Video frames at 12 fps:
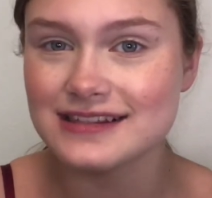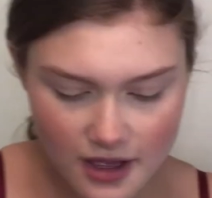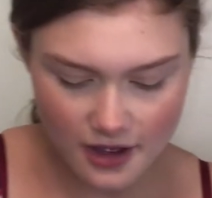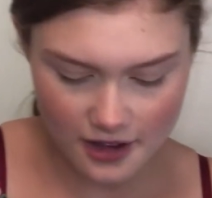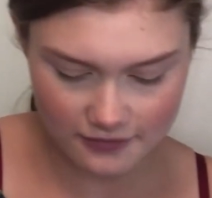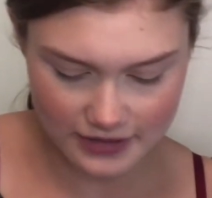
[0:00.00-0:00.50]

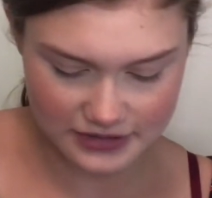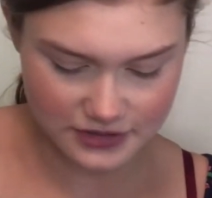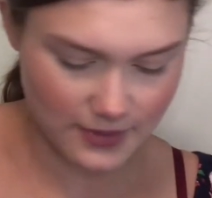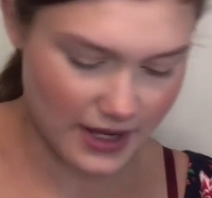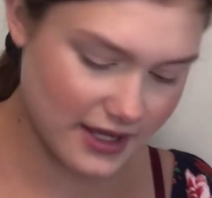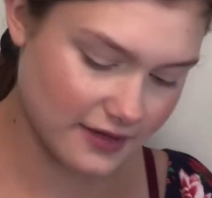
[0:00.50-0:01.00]
Alright,
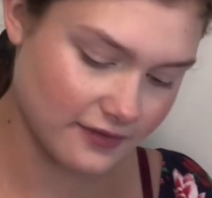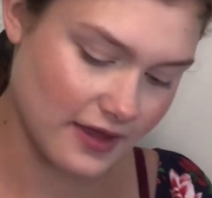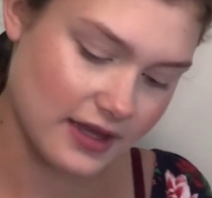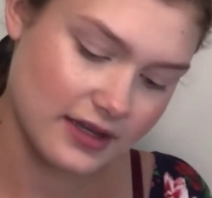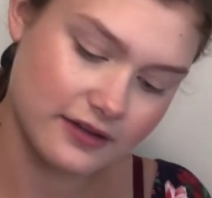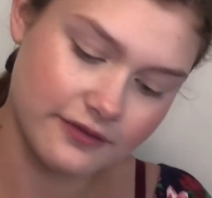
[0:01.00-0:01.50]
so I have
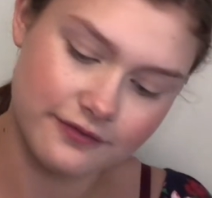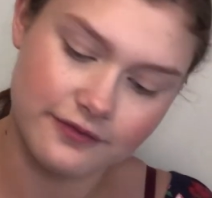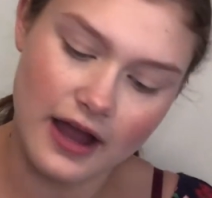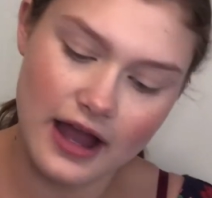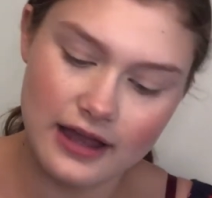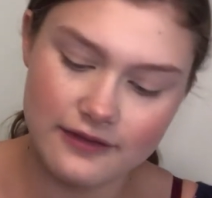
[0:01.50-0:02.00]
like
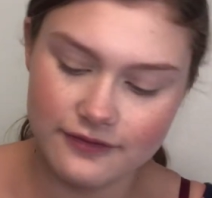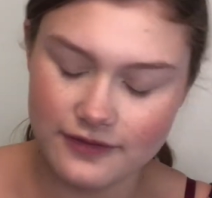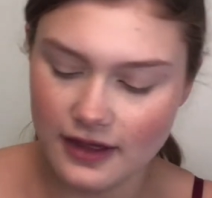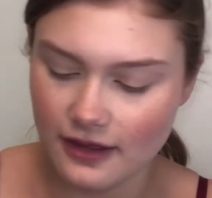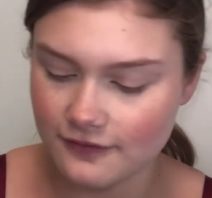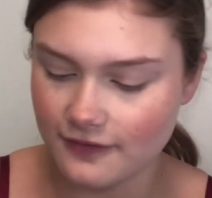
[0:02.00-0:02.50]
5
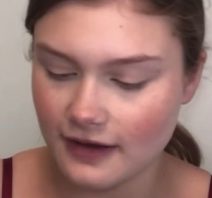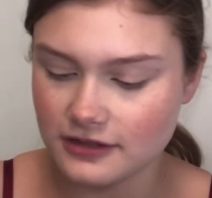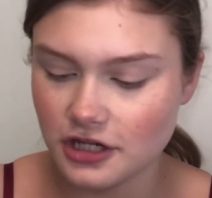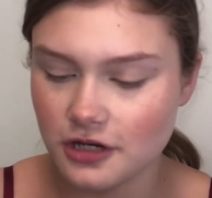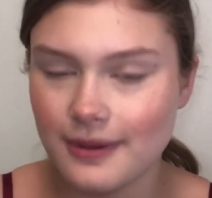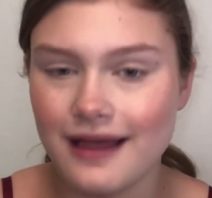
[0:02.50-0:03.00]
e.l.f.
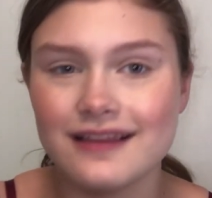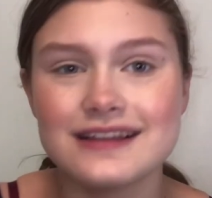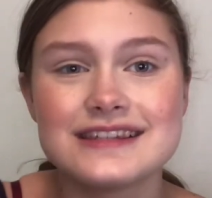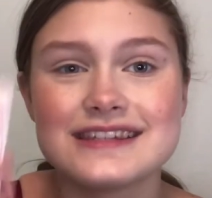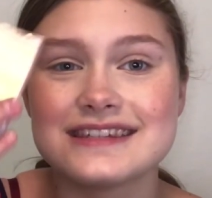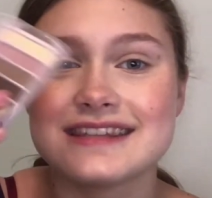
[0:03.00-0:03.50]
eyeshadow
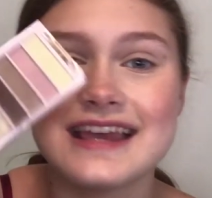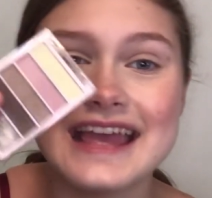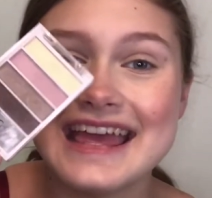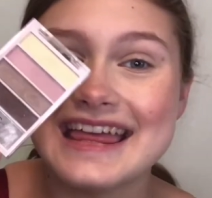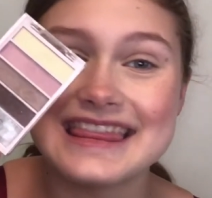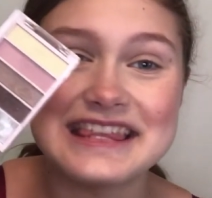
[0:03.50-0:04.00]
palettes.
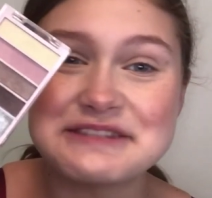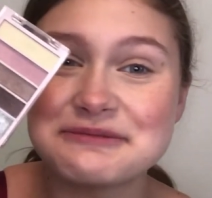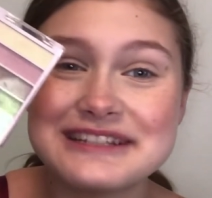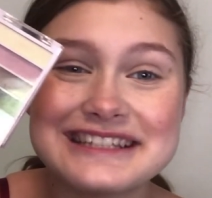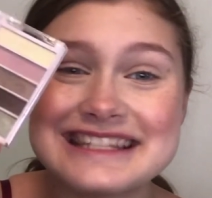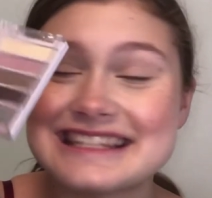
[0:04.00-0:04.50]
This
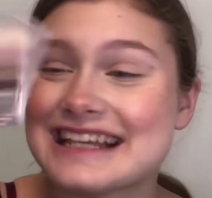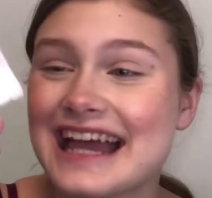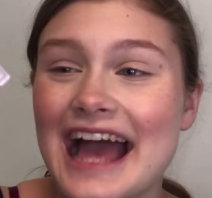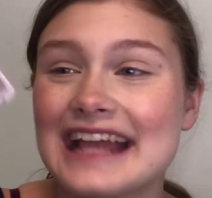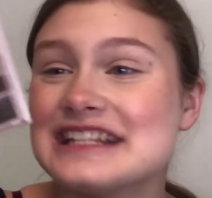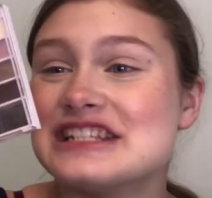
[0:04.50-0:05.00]
one's
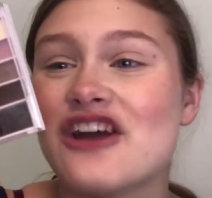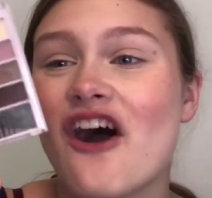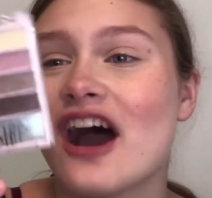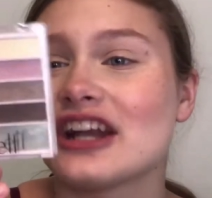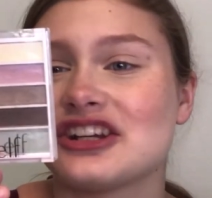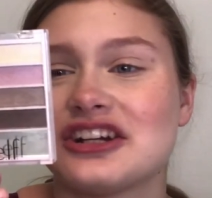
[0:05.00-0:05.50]

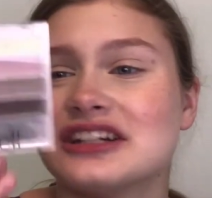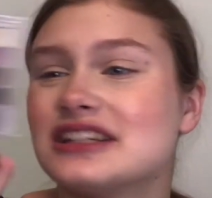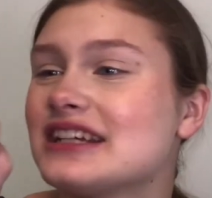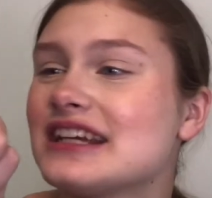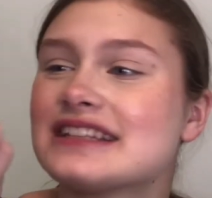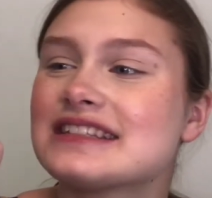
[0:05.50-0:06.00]
not good.
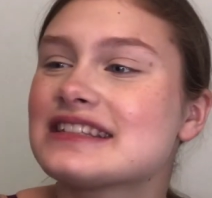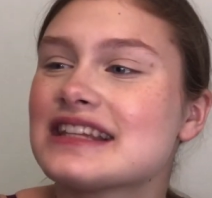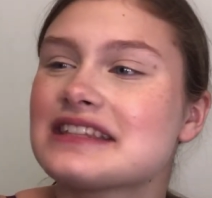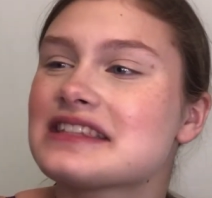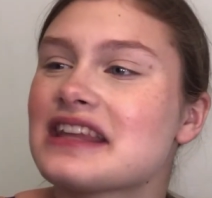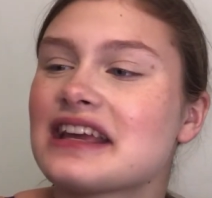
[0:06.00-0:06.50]

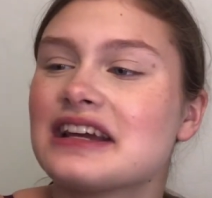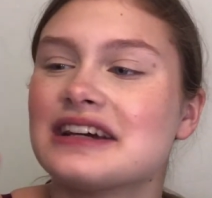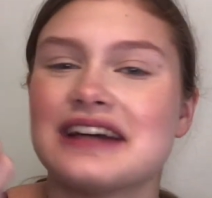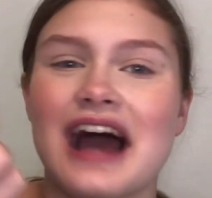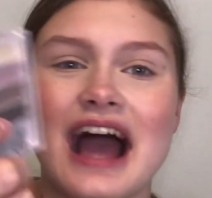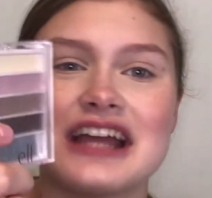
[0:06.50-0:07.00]
It's like
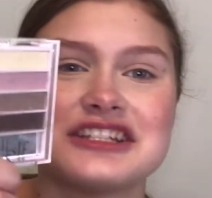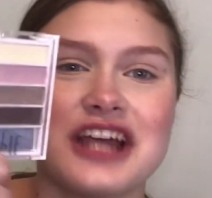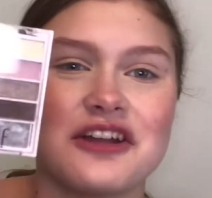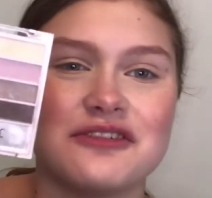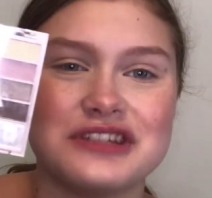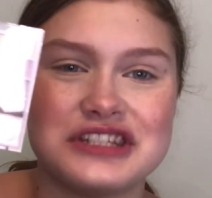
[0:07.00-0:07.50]
a
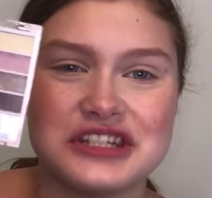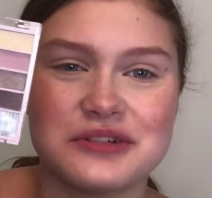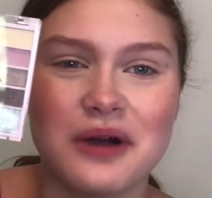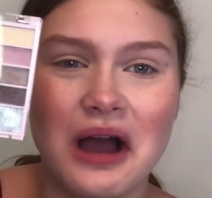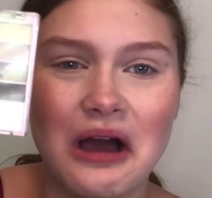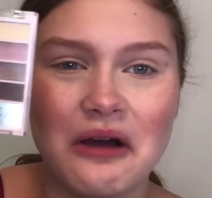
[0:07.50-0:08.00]
eyeshadow
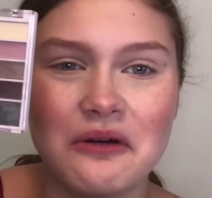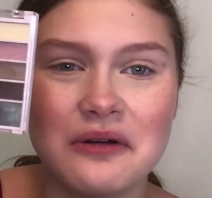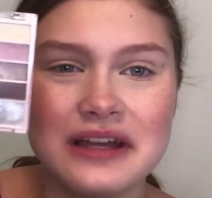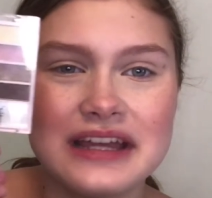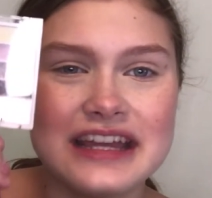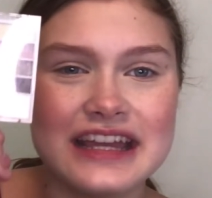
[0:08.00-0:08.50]

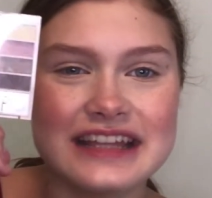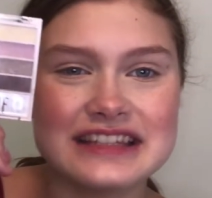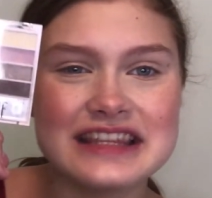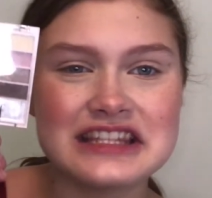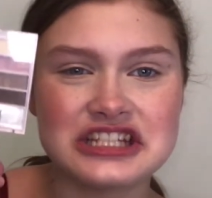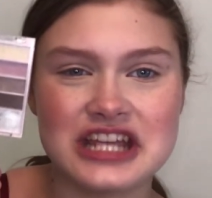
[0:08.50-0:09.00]
duo. It's
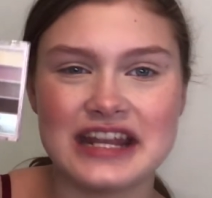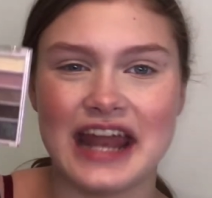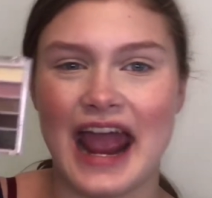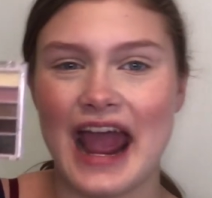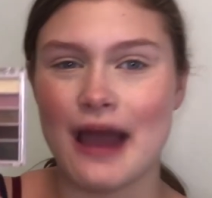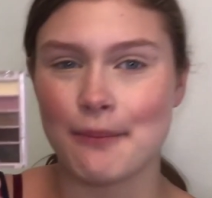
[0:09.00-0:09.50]
in the shade
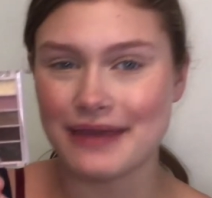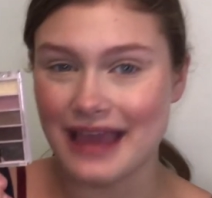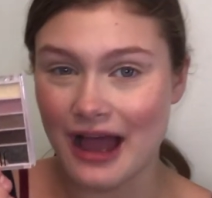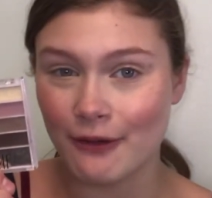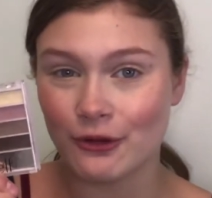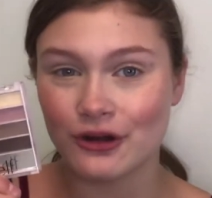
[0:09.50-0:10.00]
Happy
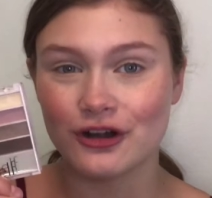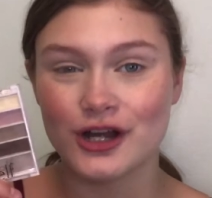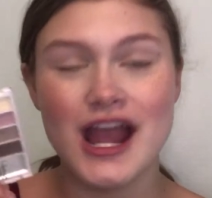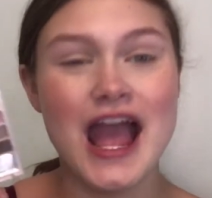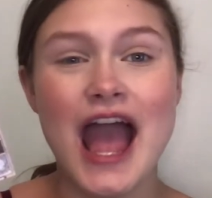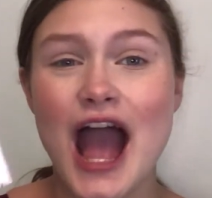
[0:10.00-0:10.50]
Hour.
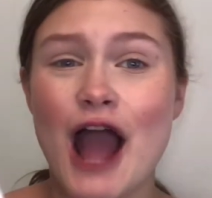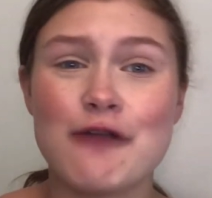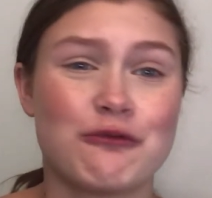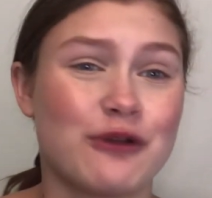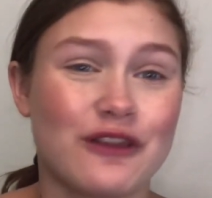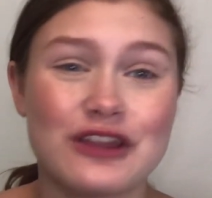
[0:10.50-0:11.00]
I
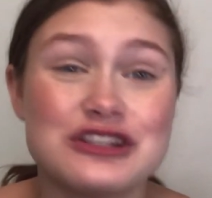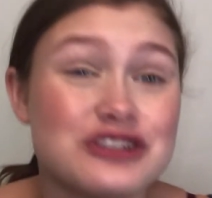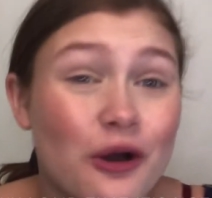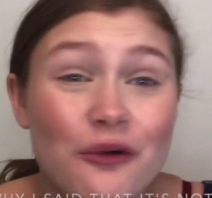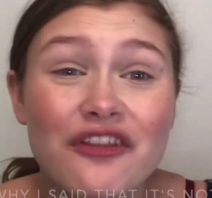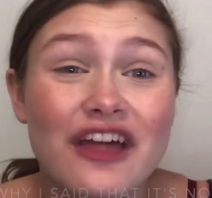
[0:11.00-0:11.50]
really
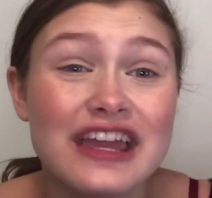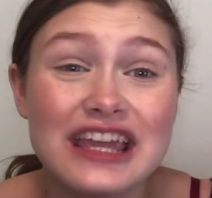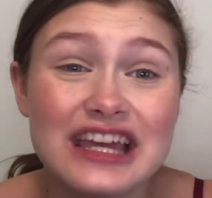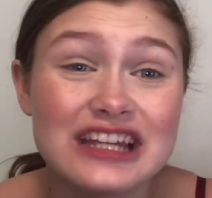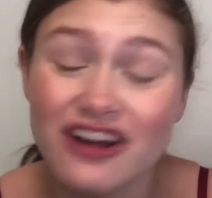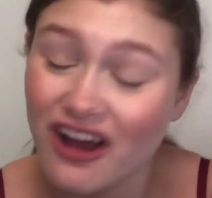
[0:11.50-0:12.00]
don't
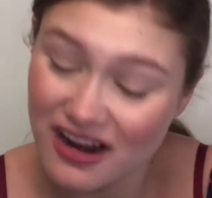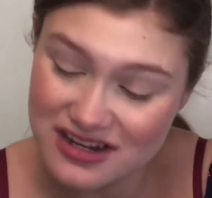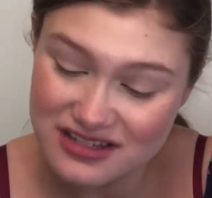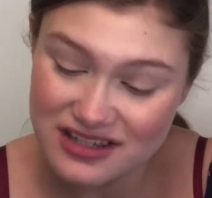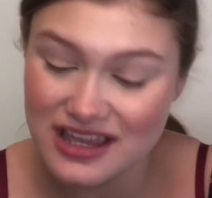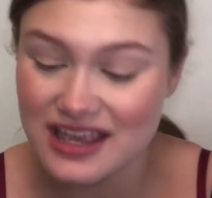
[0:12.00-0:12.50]
like it,
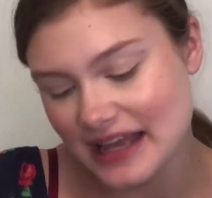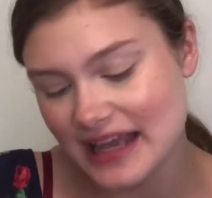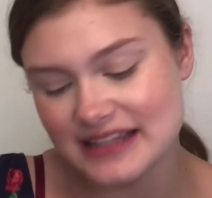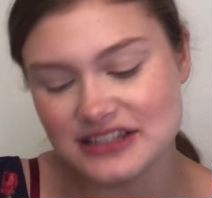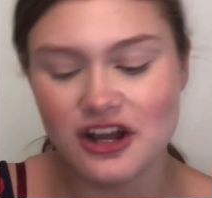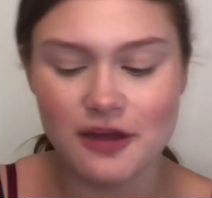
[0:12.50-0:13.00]
honestly.
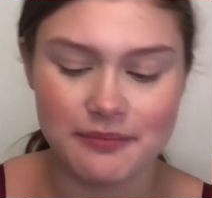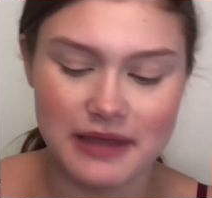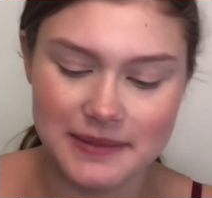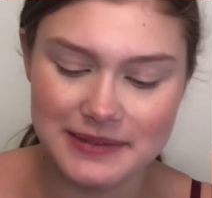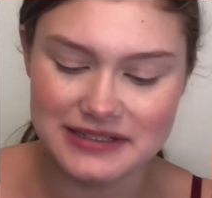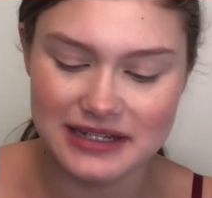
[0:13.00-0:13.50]
It's not
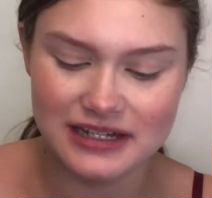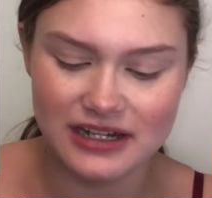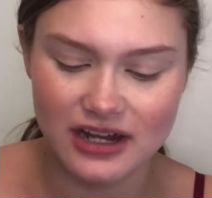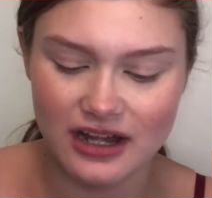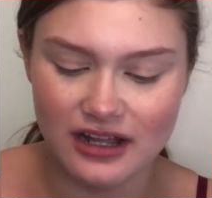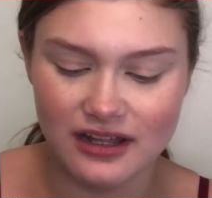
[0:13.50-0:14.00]
pigmented at
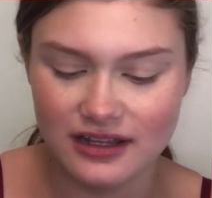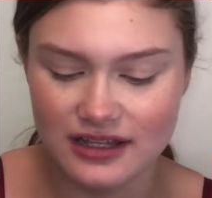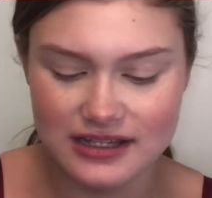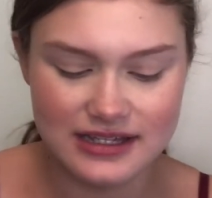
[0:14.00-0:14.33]
all.